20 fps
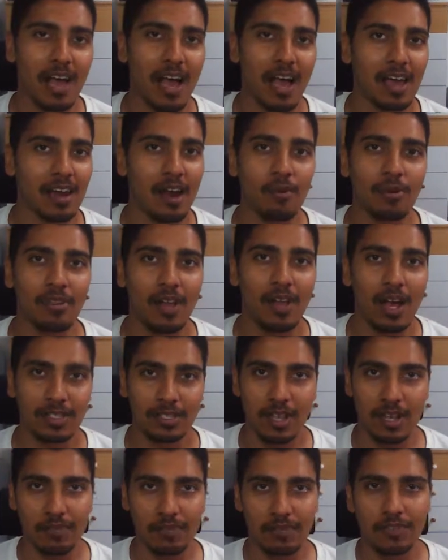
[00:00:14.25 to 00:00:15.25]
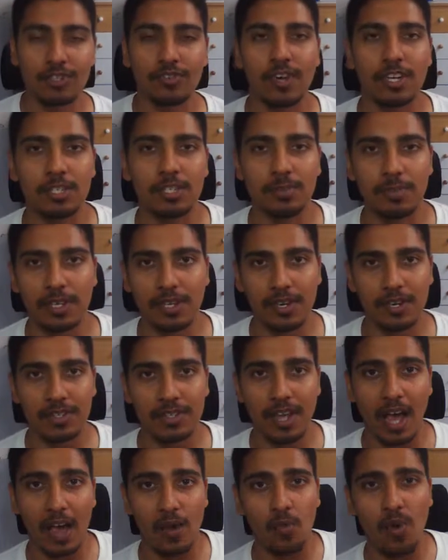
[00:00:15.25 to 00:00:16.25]
I'd already lost a lot of interest because
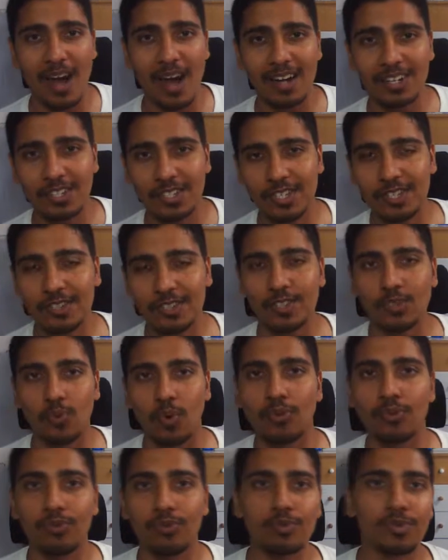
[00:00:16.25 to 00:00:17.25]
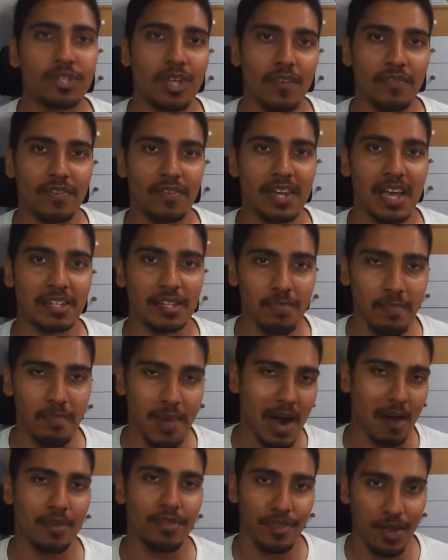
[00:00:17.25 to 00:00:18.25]
I watched Seasons 1 through 7 as a
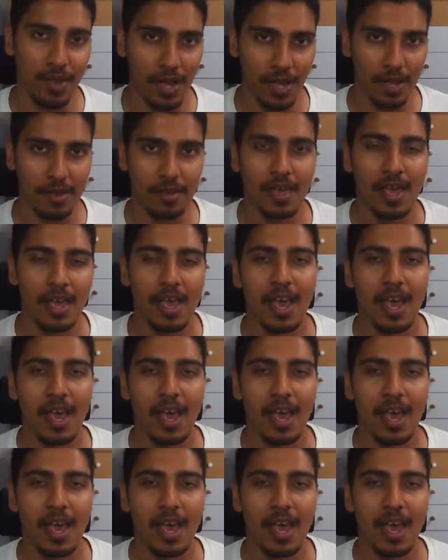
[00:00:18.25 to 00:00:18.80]
marathon,